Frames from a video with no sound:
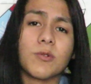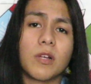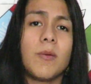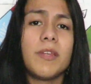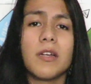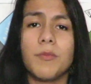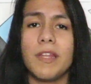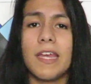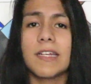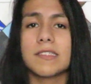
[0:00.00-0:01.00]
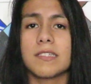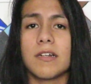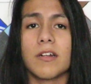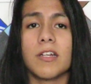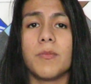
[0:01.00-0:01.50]
coming up next
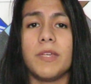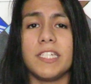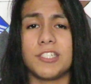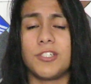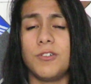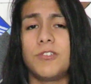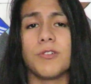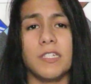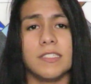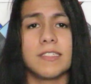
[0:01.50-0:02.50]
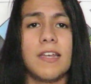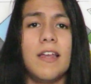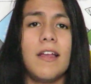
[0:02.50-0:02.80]
are going to be shoe trees.